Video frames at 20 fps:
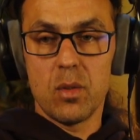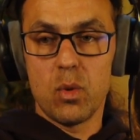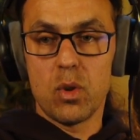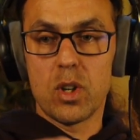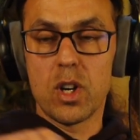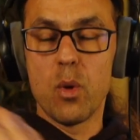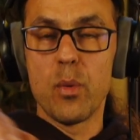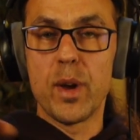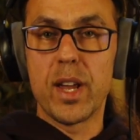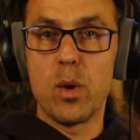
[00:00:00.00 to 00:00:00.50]

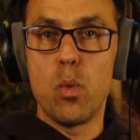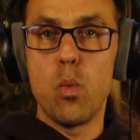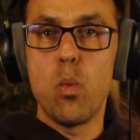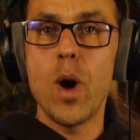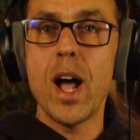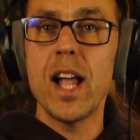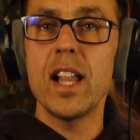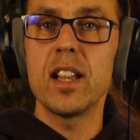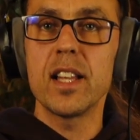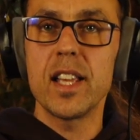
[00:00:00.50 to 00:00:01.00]
going
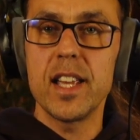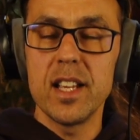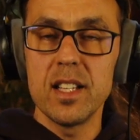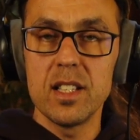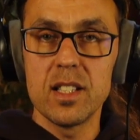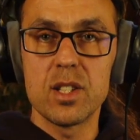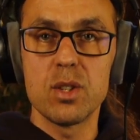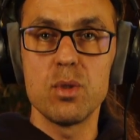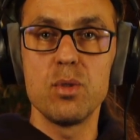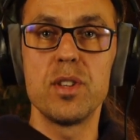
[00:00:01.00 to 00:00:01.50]
well
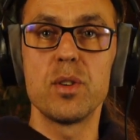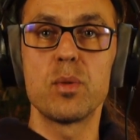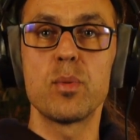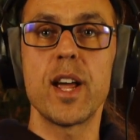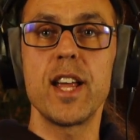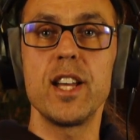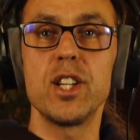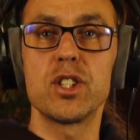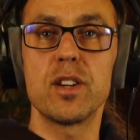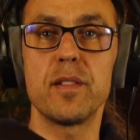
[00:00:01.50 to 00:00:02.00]
into the
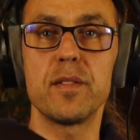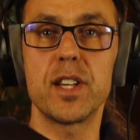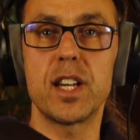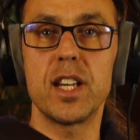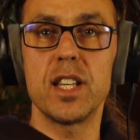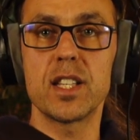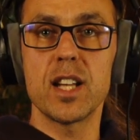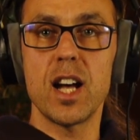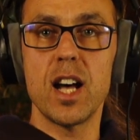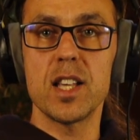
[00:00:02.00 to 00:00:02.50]
range of the
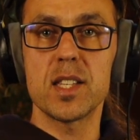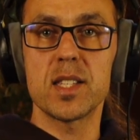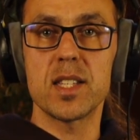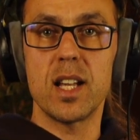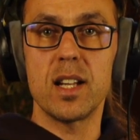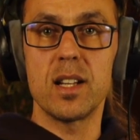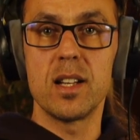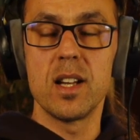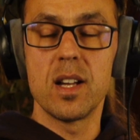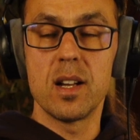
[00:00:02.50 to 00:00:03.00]
guitars
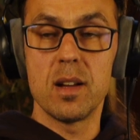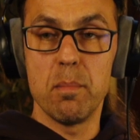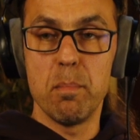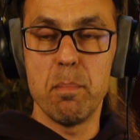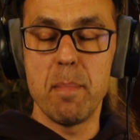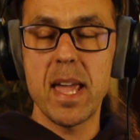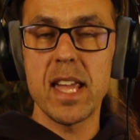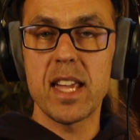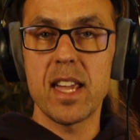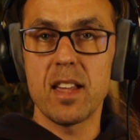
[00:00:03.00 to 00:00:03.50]
and
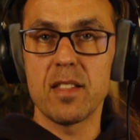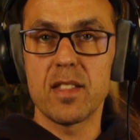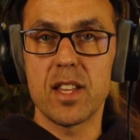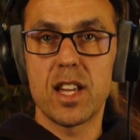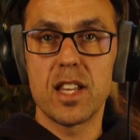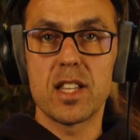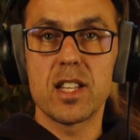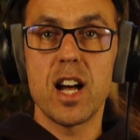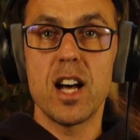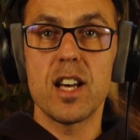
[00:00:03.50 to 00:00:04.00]
making the
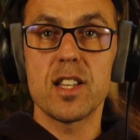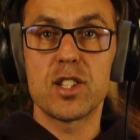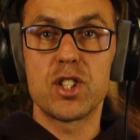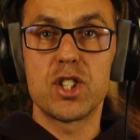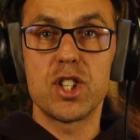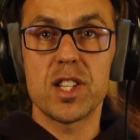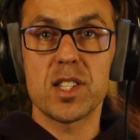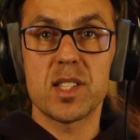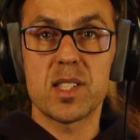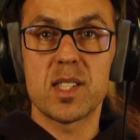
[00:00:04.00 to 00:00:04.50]
guitars
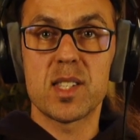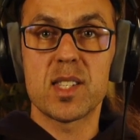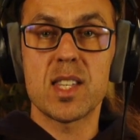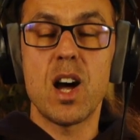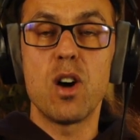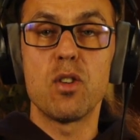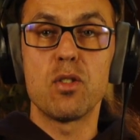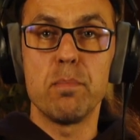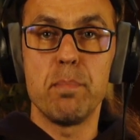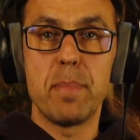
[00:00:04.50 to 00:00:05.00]
just
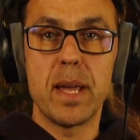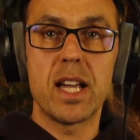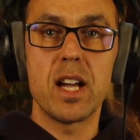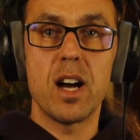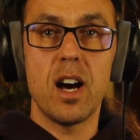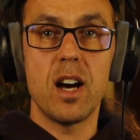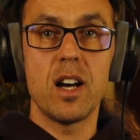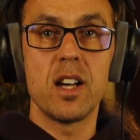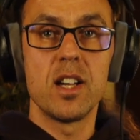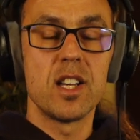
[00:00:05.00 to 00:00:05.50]
sound
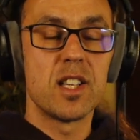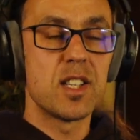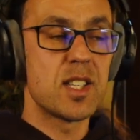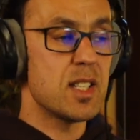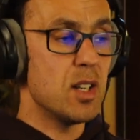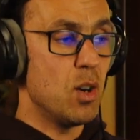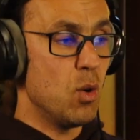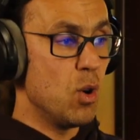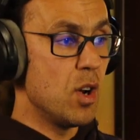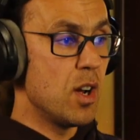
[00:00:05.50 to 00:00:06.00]
bigger.
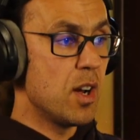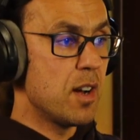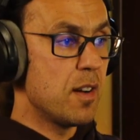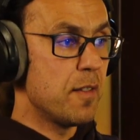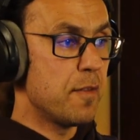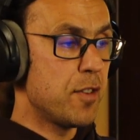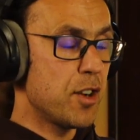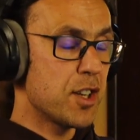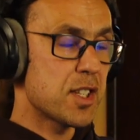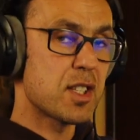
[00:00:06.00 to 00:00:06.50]
So
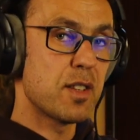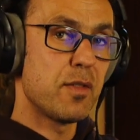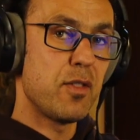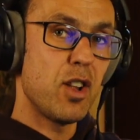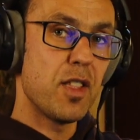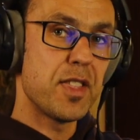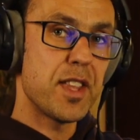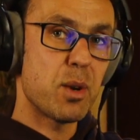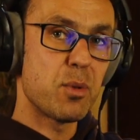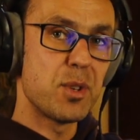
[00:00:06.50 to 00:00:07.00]
first of
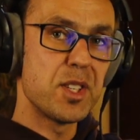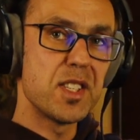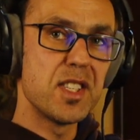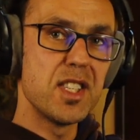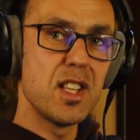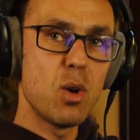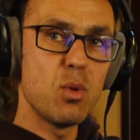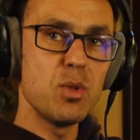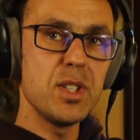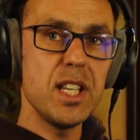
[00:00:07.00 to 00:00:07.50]
all, there is
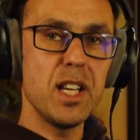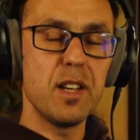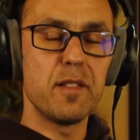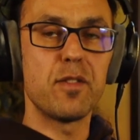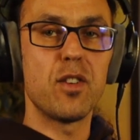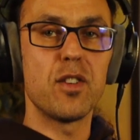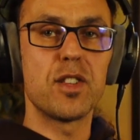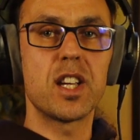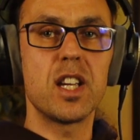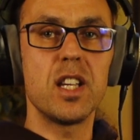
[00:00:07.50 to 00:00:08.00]
no need
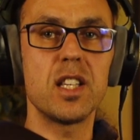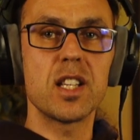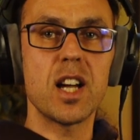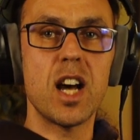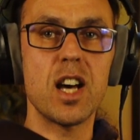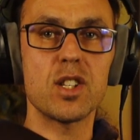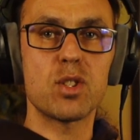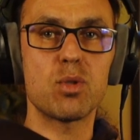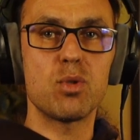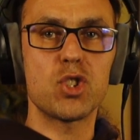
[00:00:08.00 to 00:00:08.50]
for the
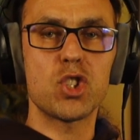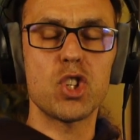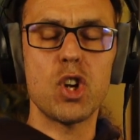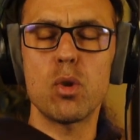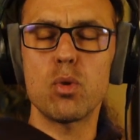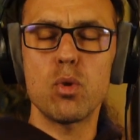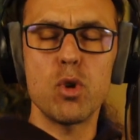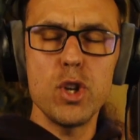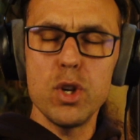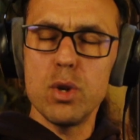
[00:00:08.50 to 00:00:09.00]
guitars to
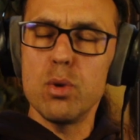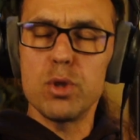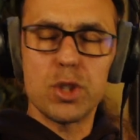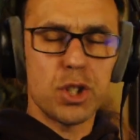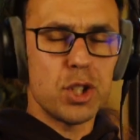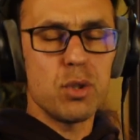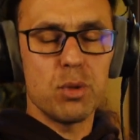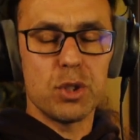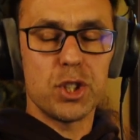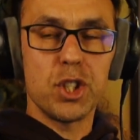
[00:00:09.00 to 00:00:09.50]
sound huge,
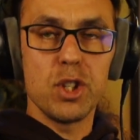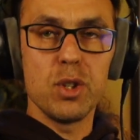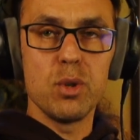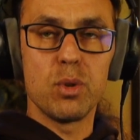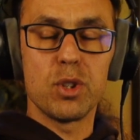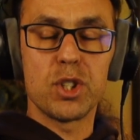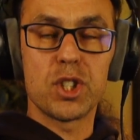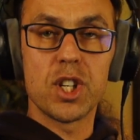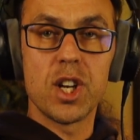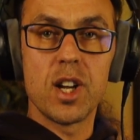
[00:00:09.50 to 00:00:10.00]
huge,
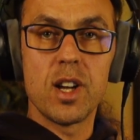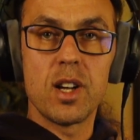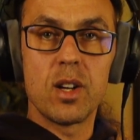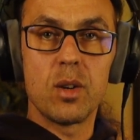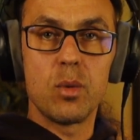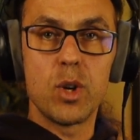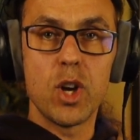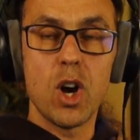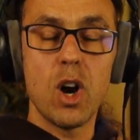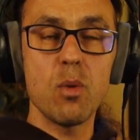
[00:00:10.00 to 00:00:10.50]
huge.
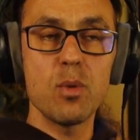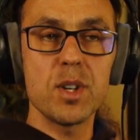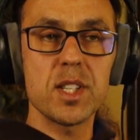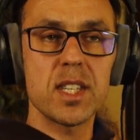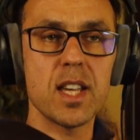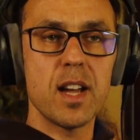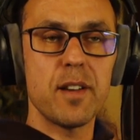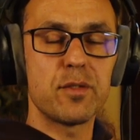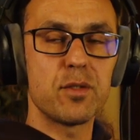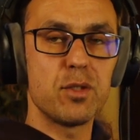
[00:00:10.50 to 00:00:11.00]
We
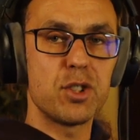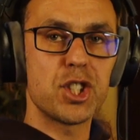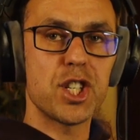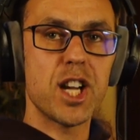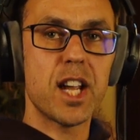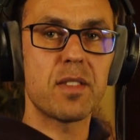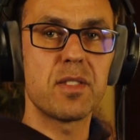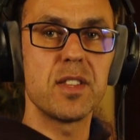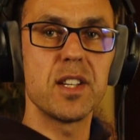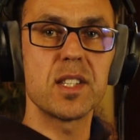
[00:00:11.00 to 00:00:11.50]
always have to
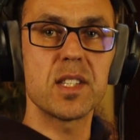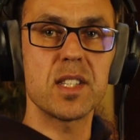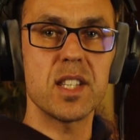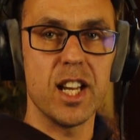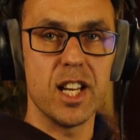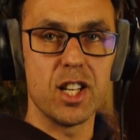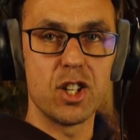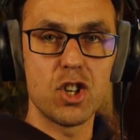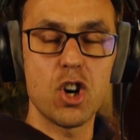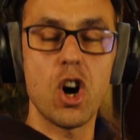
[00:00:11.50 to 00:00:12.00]
check this
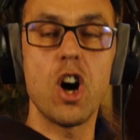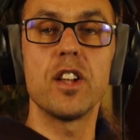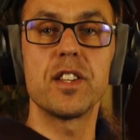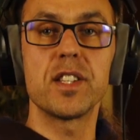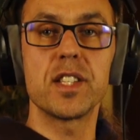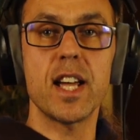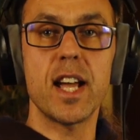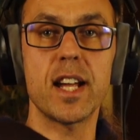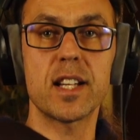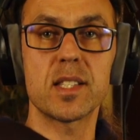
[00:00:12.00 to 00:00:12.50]
in
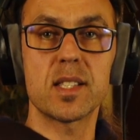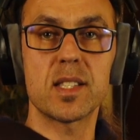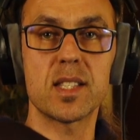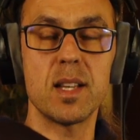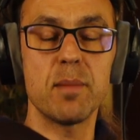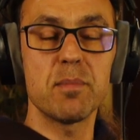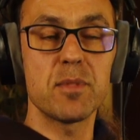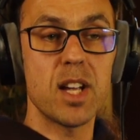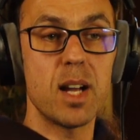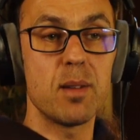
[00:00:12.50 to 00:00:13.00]
context.
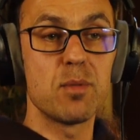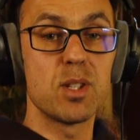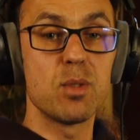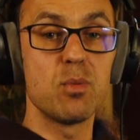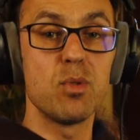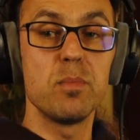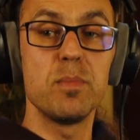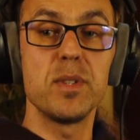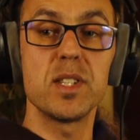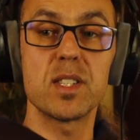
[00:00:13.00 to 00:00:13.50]
Sometimes you
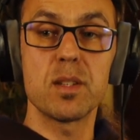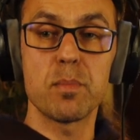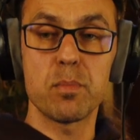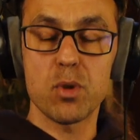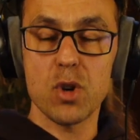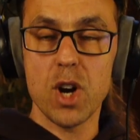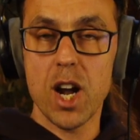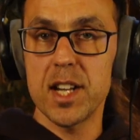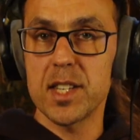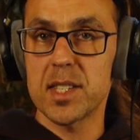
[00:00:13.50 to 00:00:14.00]
would be
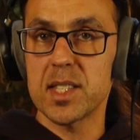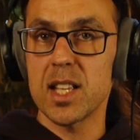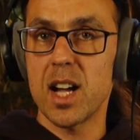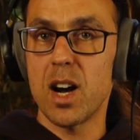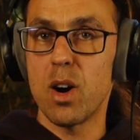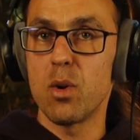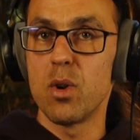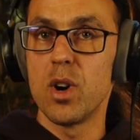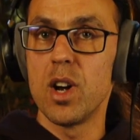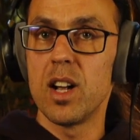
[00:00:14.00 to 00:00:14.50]
surprised
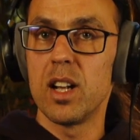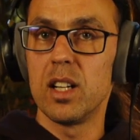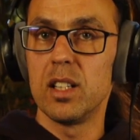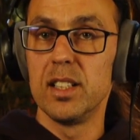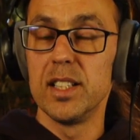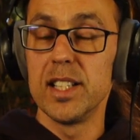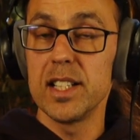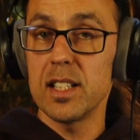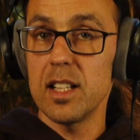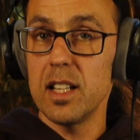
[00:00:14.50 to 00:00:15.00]
how
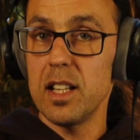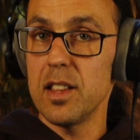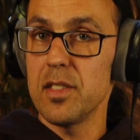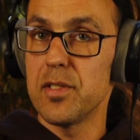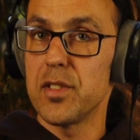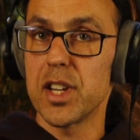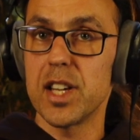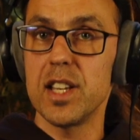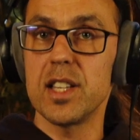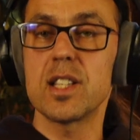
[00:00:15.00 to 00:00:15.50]
little
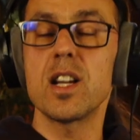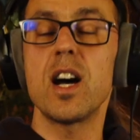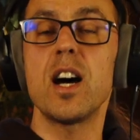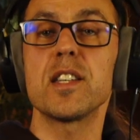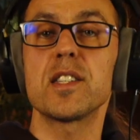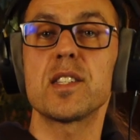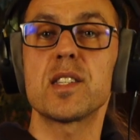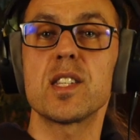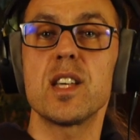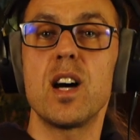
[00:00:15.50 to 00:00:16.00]
the
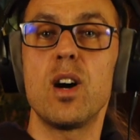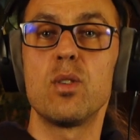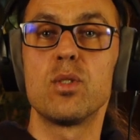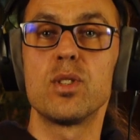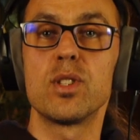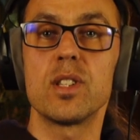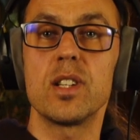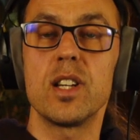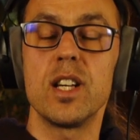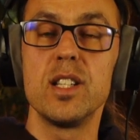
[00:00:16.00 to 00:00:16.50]
guitars
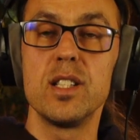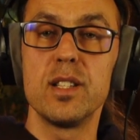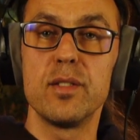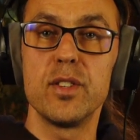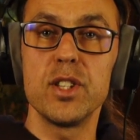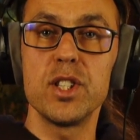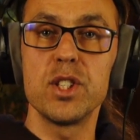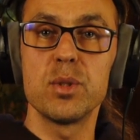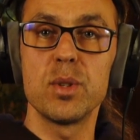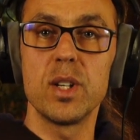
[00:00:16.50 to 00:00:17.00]
sound
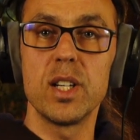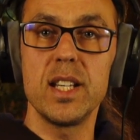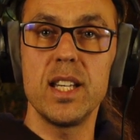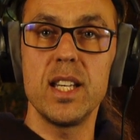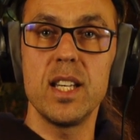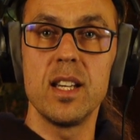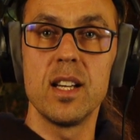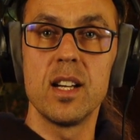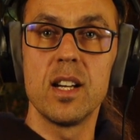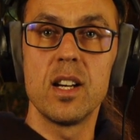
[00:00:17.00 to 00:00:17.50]

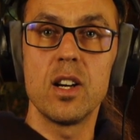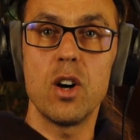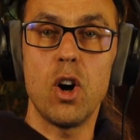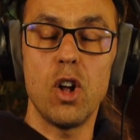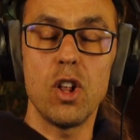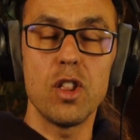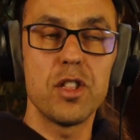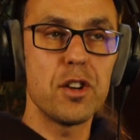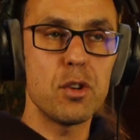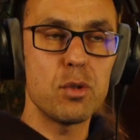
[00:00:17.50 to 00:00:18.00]
individually,
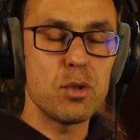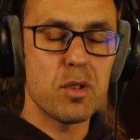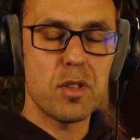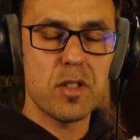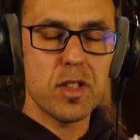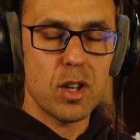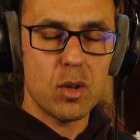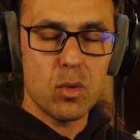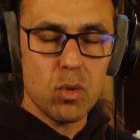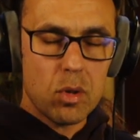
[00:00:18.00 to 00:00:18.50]
although you
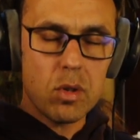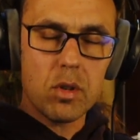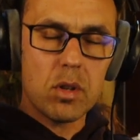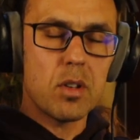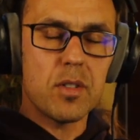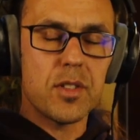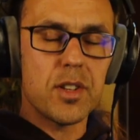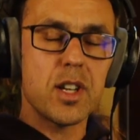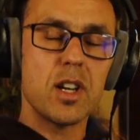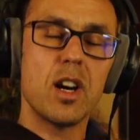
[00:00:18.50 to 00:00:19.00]
think,
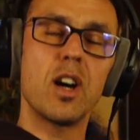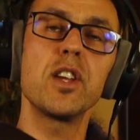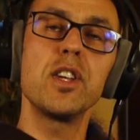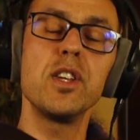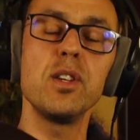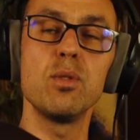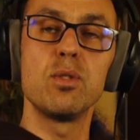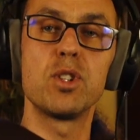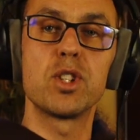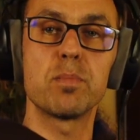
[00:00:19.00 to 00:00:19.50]
oh, they are
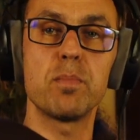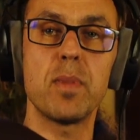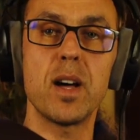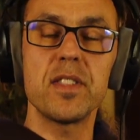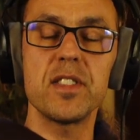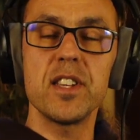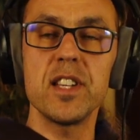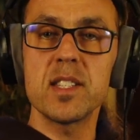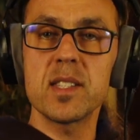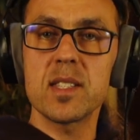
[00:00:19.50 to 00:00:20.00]
huge,
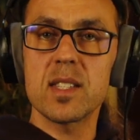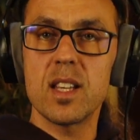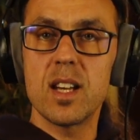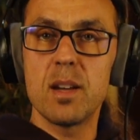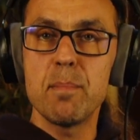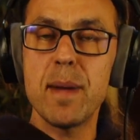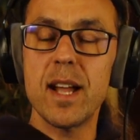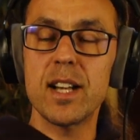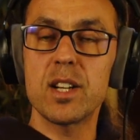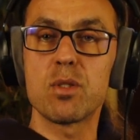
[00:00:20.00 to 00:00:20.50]
but it's
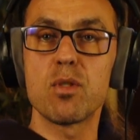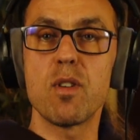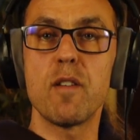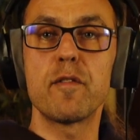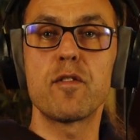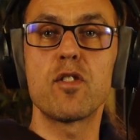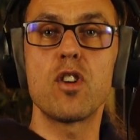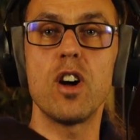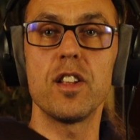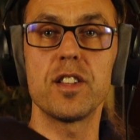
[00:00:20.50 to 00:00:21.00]
a matter
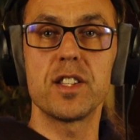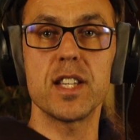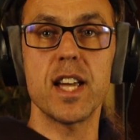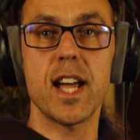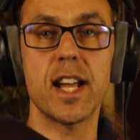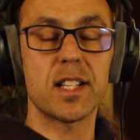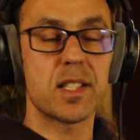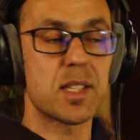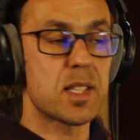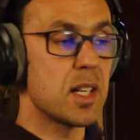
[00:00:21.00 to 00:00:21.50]
of
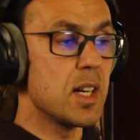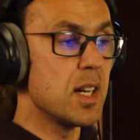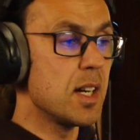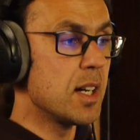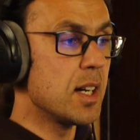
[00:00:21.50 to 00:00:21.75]
context.